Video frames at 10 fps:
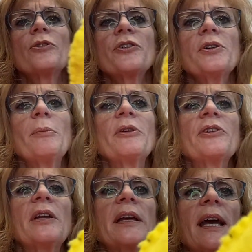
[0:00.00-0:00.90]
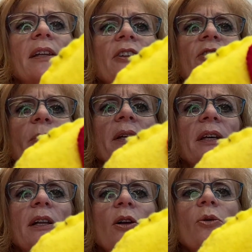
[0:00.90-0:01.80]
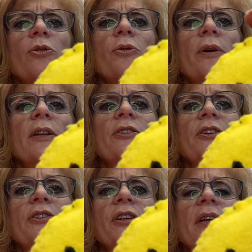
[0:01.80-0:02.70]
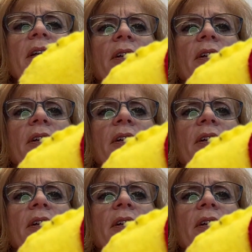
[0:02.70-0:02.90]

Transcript: sewn up. This, and again, this is my yellow thread. So you see, you